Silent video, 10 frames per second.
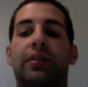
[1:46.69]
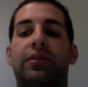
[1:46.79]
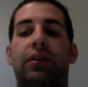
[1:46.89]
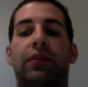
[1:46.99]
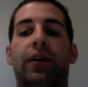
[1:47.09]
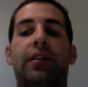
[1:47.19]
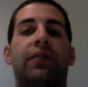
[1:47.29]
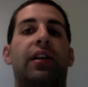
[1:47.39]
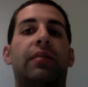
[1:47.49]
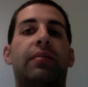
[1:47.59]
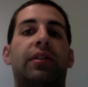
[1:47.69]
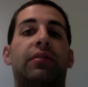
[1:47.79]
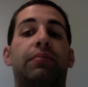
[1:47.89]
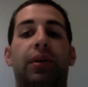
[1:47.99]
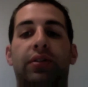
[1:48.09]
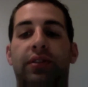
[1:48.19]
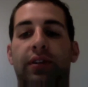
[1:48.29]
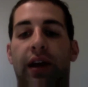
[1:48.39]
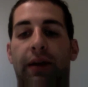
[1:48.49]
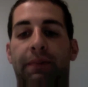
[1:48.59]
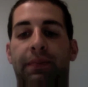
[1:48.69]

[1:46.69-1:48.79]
certified developments built to date.